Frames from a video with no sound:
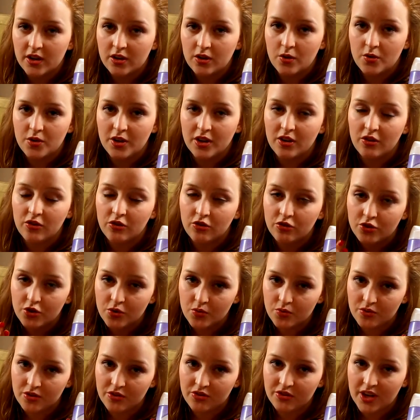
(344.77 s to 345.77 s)
including
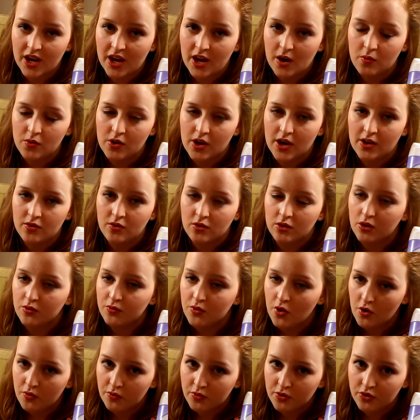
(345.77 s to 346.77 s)
student discount and a
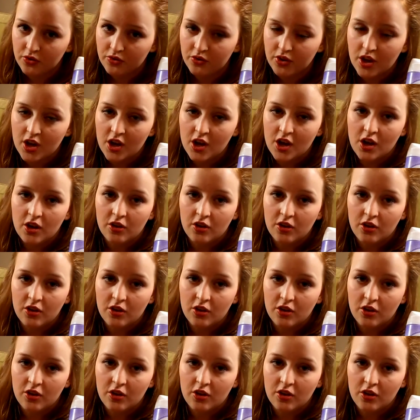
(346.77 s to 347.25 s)
lot of offers.